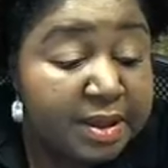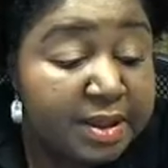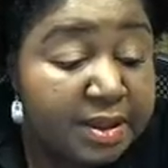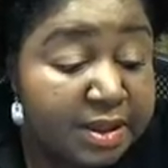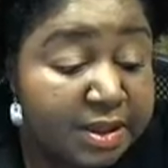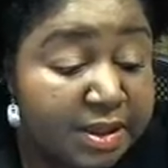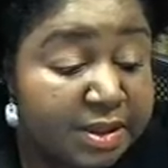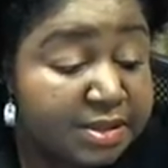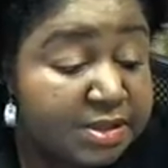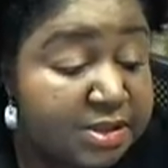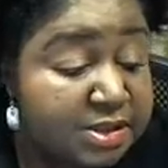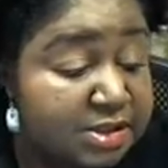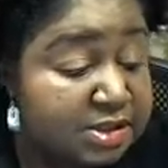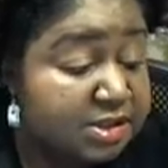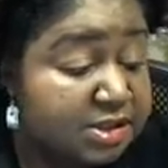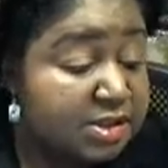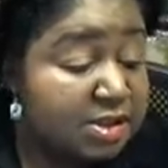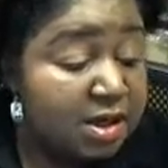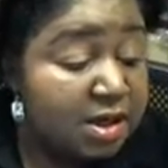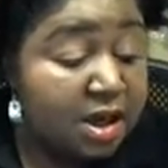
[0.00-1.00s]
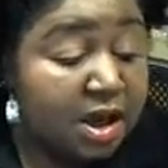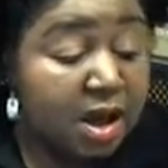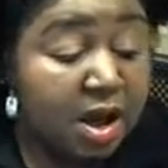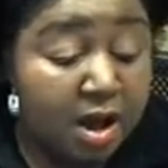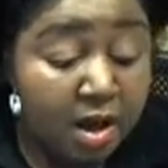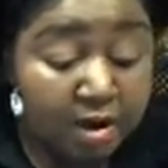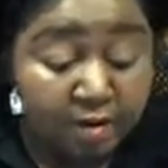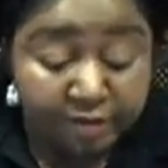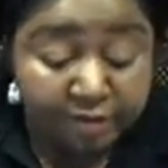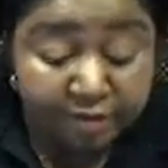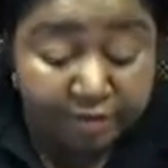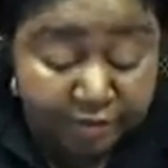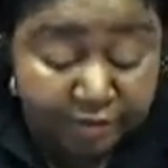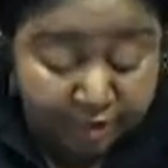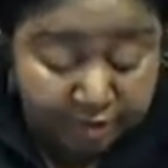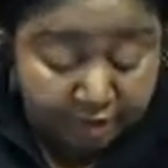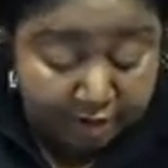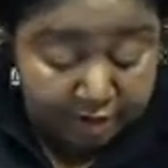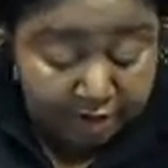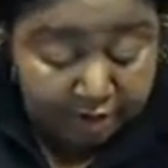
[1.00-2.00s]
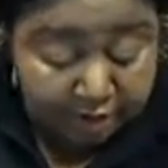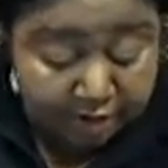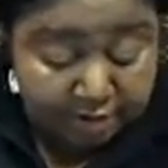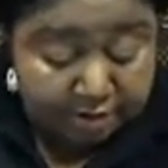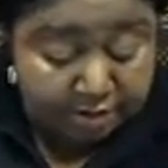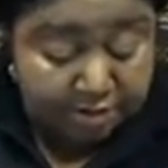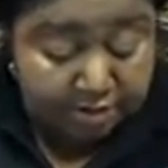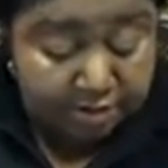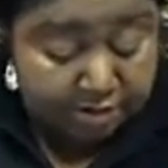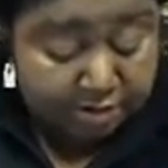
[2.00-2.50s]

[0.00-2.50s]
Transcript: a list of things